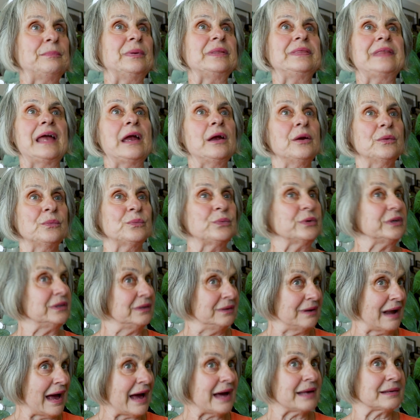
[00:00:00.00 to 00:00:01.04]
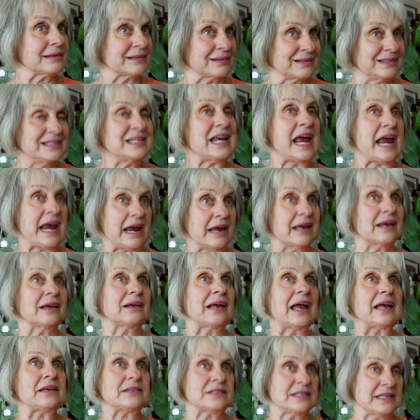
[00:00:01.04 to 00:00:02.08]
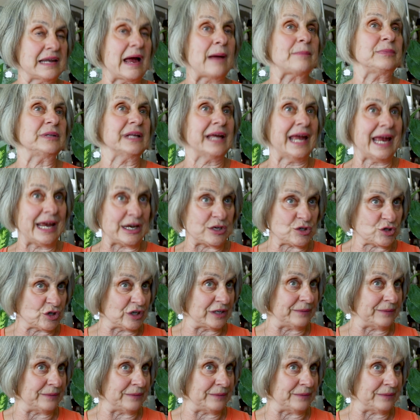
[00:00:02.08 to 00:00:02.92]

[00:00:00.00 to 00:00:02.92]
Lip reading: but they would not take as an obligation.